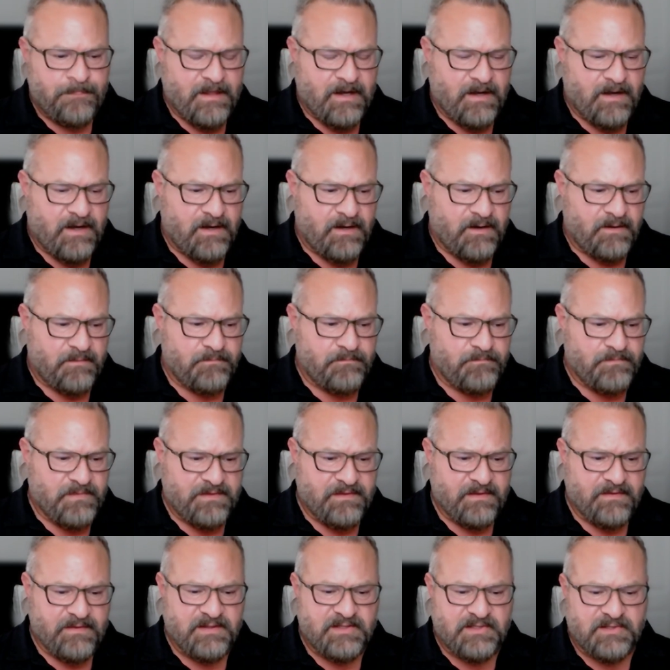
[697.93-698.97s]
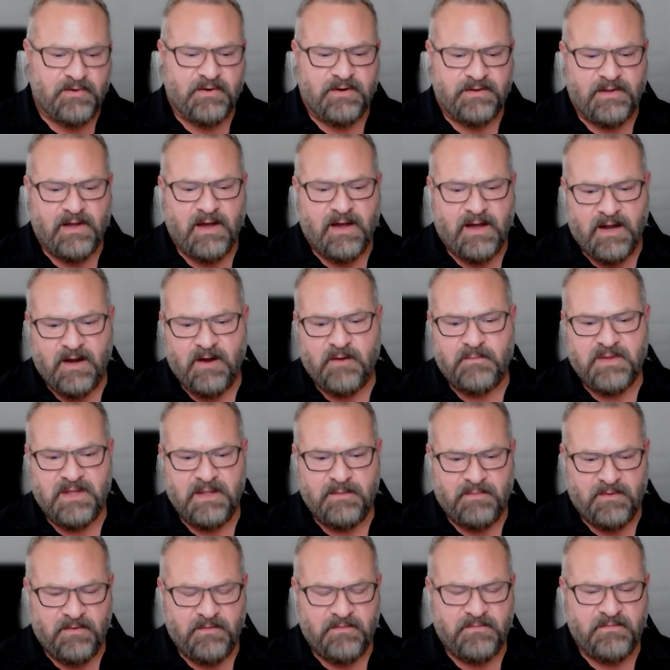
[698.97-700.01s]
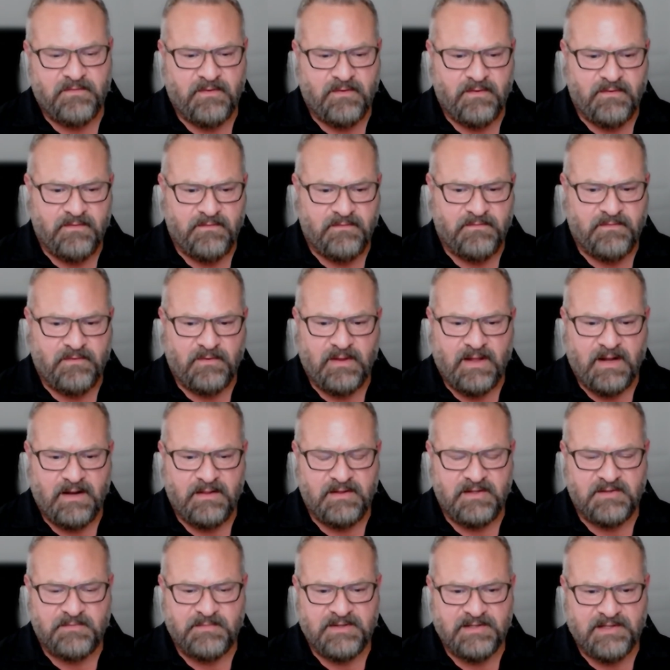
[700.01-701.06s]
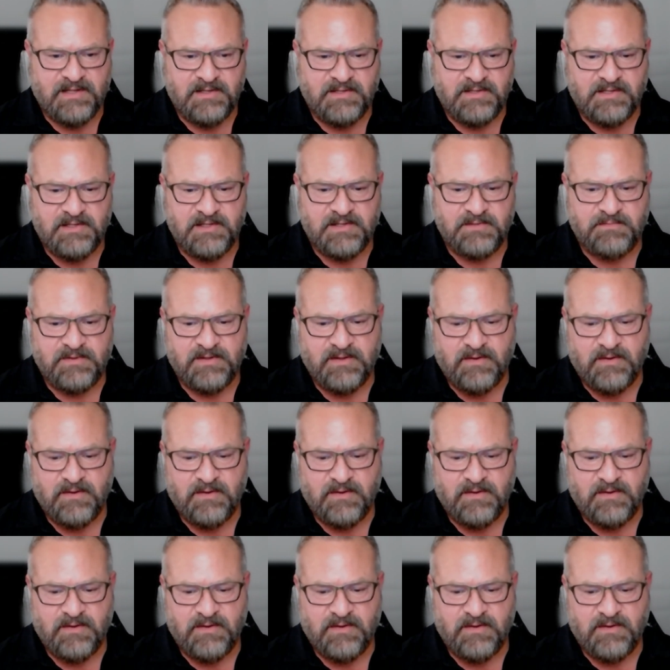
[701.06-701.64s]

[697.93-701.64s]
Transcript: Um, and then they started to hire people for, for a lot of these positions.